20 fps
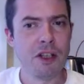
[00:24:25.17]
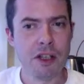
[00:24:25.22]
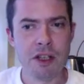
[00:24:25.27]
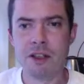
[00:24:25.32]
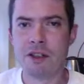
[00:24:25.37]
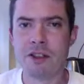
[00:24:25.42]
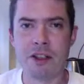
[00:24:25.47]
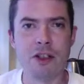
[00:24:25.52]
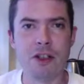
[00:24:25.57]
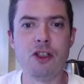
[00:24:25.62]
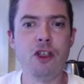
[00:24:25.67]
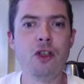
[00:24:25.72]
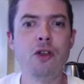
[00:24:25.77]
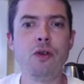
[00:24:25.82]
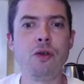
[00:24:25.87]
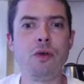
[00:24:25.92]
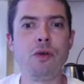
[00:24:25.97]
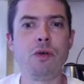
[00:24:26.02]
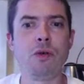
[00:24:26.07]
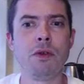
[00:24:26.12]
So
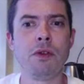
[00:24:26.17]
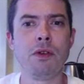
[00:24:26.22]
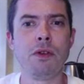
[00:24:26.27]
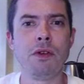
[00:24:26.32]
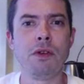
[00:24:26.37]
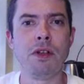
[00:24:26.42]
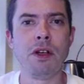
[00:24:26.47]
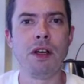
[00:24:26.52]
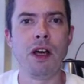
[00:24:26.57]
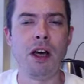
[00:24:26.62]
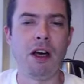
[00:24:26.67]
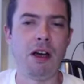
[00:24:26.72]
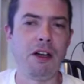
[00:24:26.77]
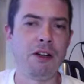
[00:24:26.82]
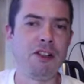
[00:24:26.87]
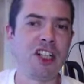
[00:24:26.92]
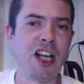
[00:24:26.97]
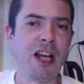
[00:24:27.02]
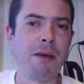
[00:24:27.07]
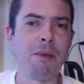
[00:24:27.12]
you are
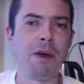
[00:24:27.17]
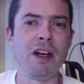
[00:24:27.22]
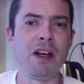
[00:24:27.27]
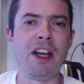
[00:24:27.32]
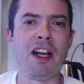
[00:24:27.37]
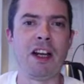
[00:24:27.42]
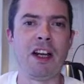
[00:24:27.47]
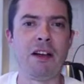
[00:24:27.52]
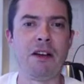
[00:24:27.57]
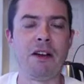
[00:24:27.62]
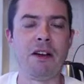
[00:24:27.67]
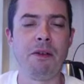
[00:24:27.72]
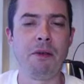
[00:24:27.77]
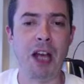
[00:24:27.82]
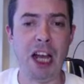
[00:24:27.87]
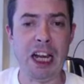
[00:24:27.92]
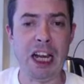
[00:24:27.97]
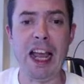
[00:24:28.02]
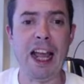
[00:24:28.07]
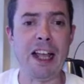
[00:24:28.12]
championing a
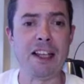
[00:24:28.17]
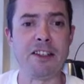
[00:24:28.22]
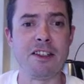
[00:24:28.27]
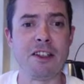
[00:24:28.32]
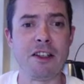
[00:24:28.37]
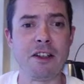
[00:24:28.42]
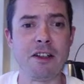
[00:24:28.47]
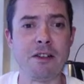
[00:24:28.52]
cancer.